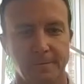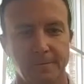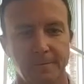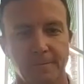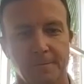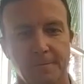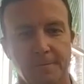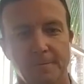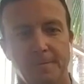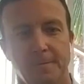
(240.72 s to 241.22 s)

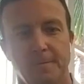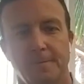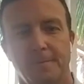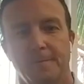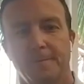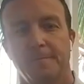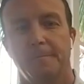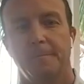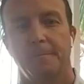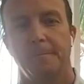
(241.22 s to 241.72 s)

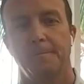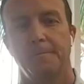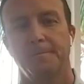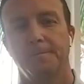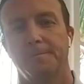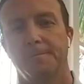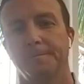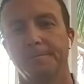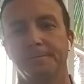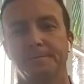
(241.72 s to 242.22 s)

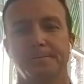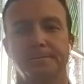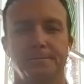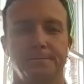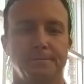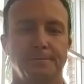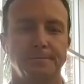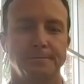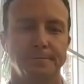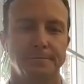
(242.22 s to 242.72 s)

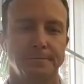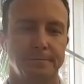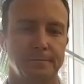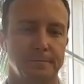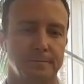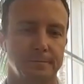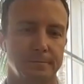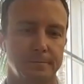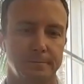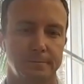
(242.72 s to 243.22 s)

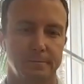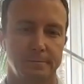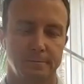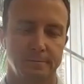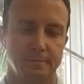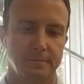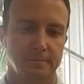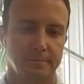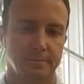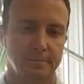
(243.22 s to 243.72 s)

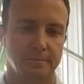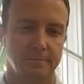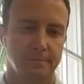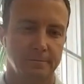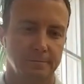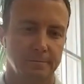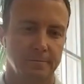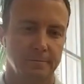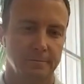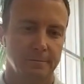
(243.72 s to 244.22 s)

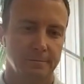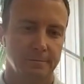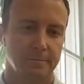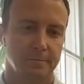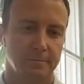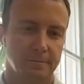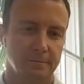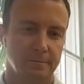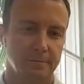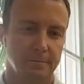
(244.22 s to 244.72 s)

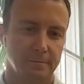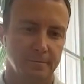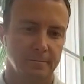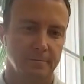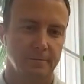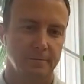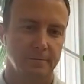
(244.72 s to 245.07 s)
No words are spoken by the person on screen.